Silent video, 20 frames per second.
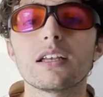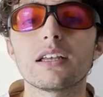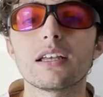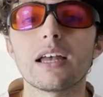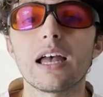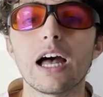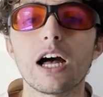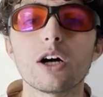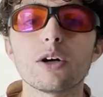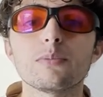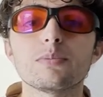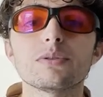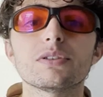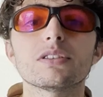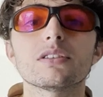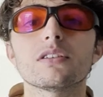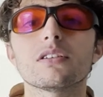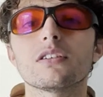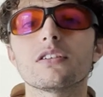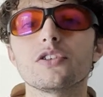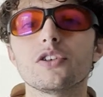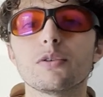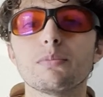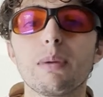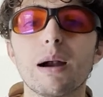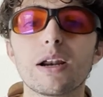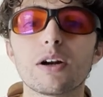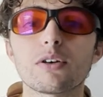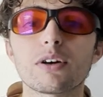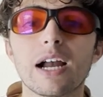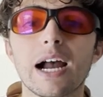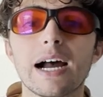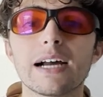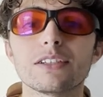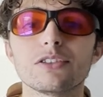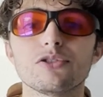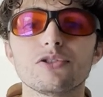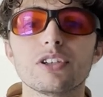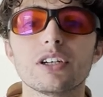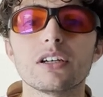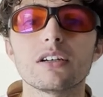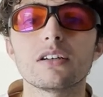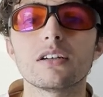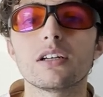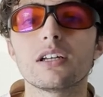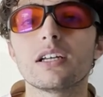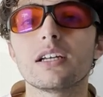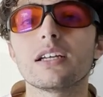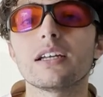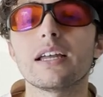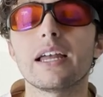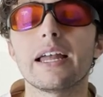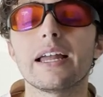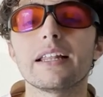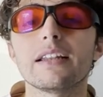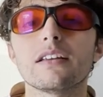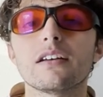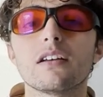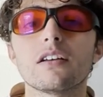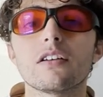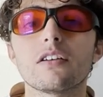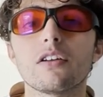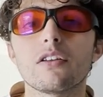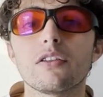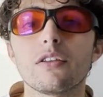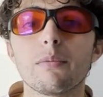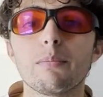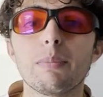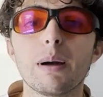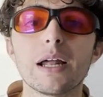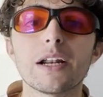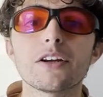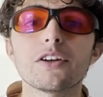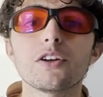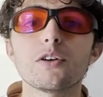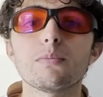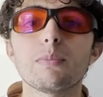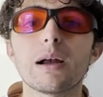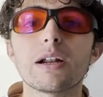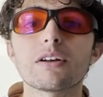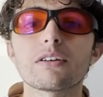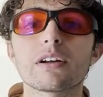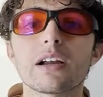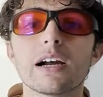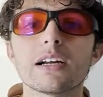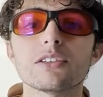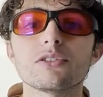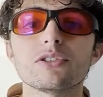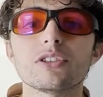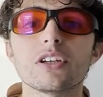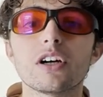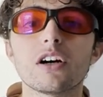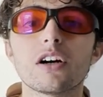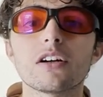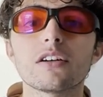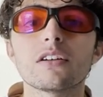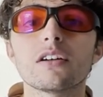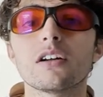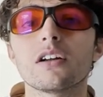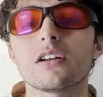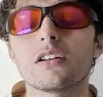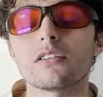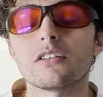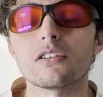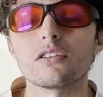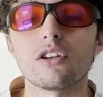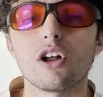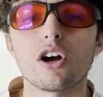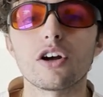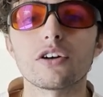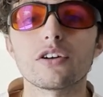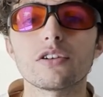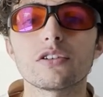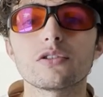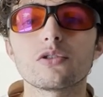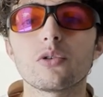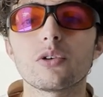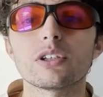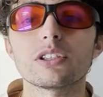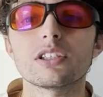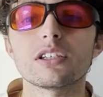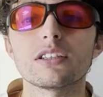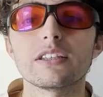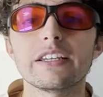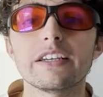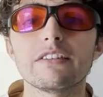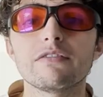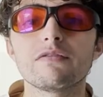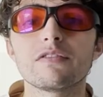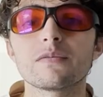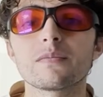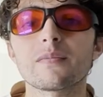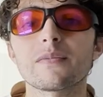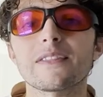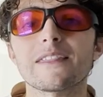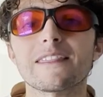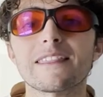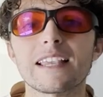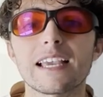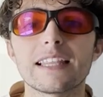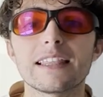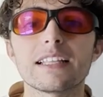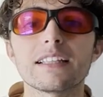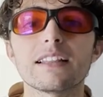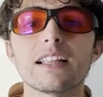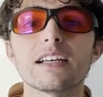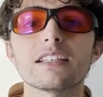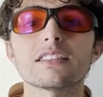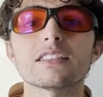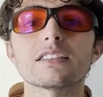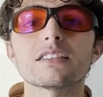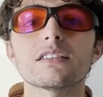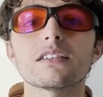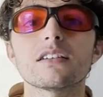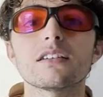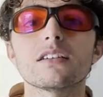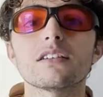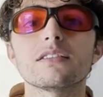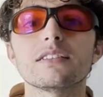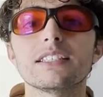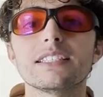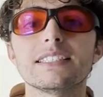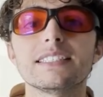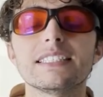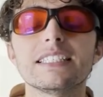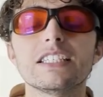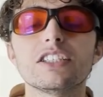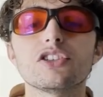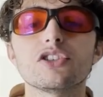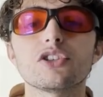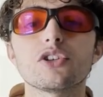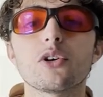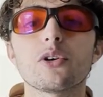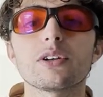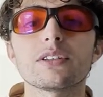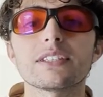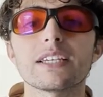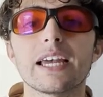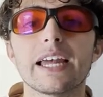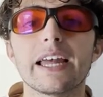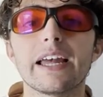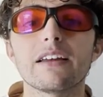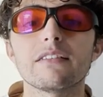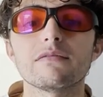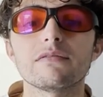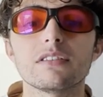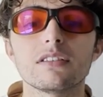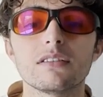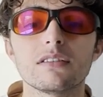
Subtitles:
helps your mitochondria. And the better your mitochondria are, the longer you're going to live and the less disease you're going to have.